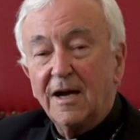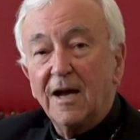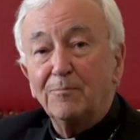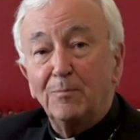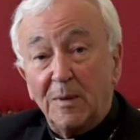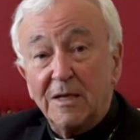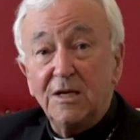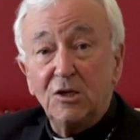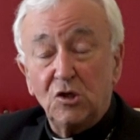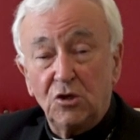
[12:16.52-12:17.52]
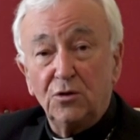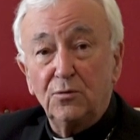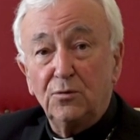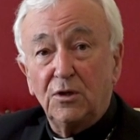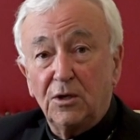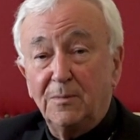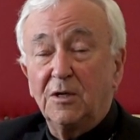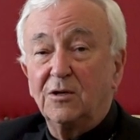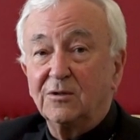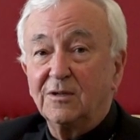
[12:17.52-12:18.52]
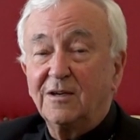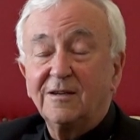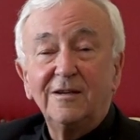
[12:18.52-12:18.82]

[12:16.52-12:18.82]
and please do come along.